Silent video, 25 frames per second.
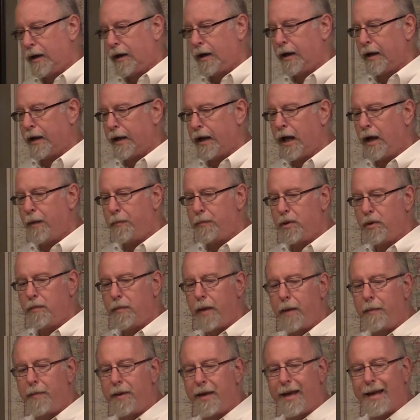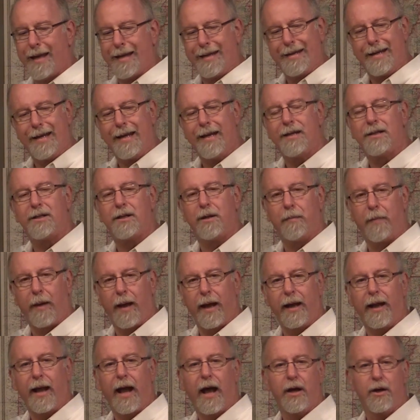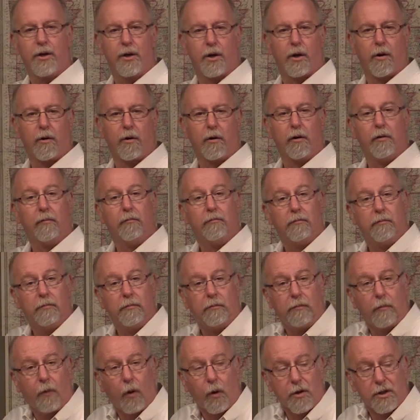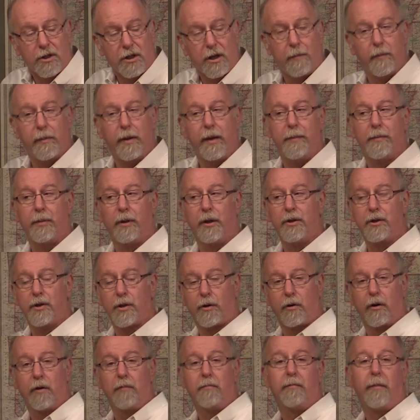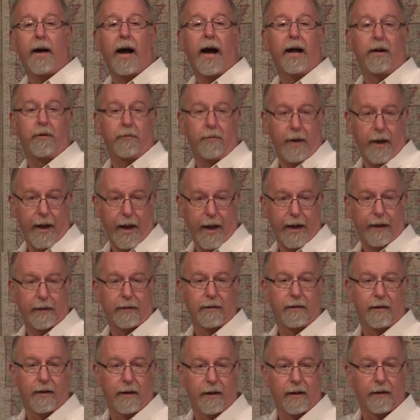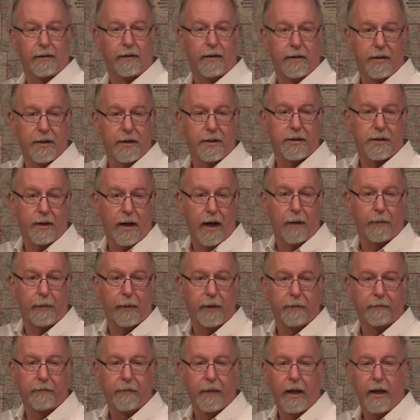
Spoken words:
and help you maybe anticipate how your group or some people in your group might react to this topic.